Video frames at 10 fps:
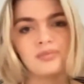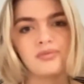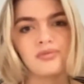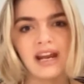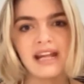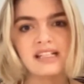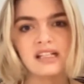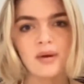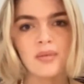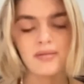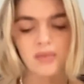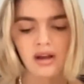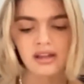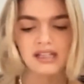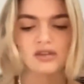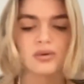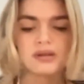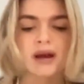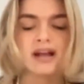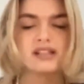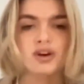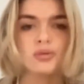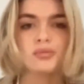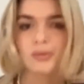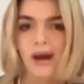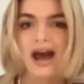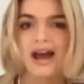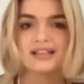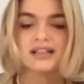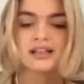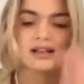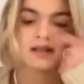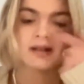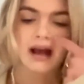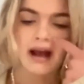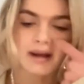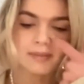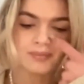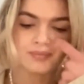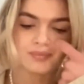relate to them a bit more. I think it's always better to go prepared than